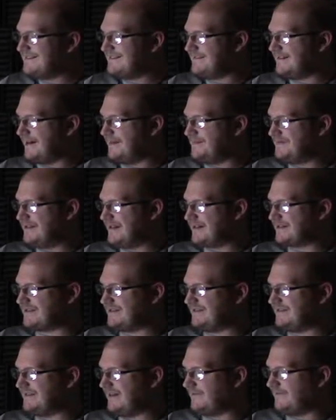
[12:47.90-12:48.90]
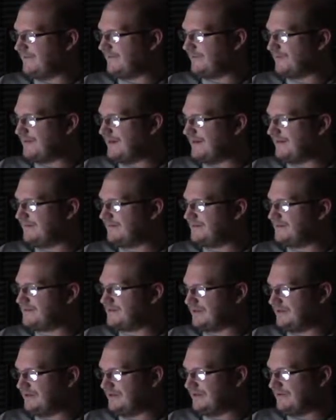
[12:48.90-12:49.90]
Objection. I've never met him,
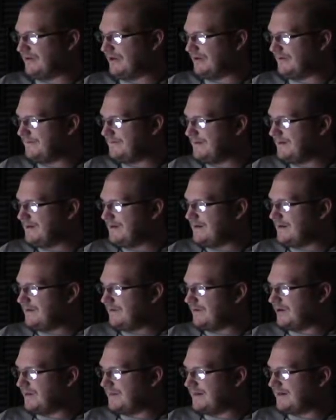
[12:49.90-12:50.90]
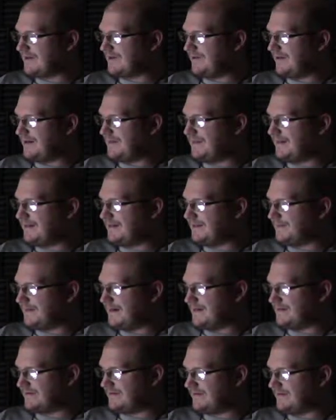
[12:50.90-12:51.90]
so you don't know him. What about Kwame
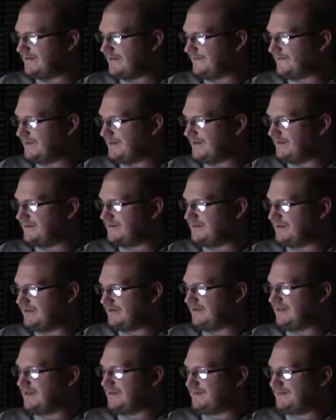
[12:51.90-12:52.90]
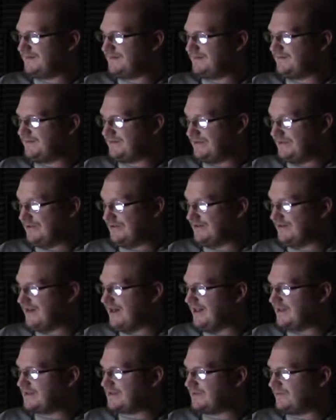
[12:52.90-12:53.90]
Kilpatrick? Never met him. To your, no- to your
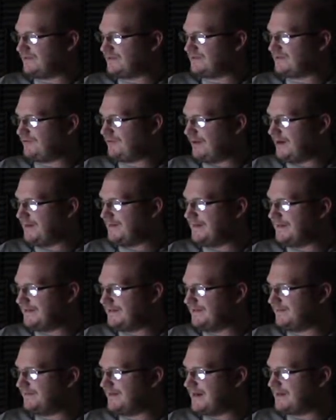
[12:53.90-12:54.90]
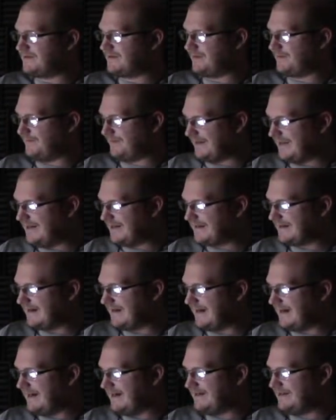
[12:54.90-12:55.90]
knowledge, was Kwame Kilpatrick black?
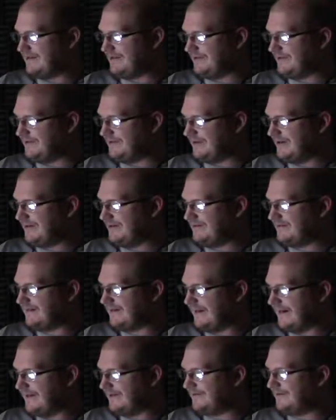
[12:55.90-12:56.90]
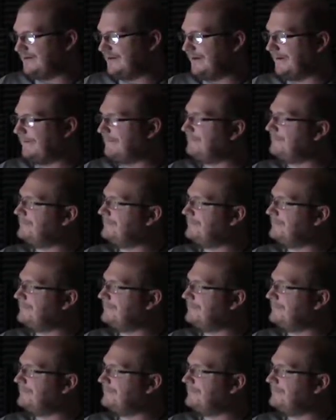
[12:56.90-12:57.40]
I you don't know. I don't know.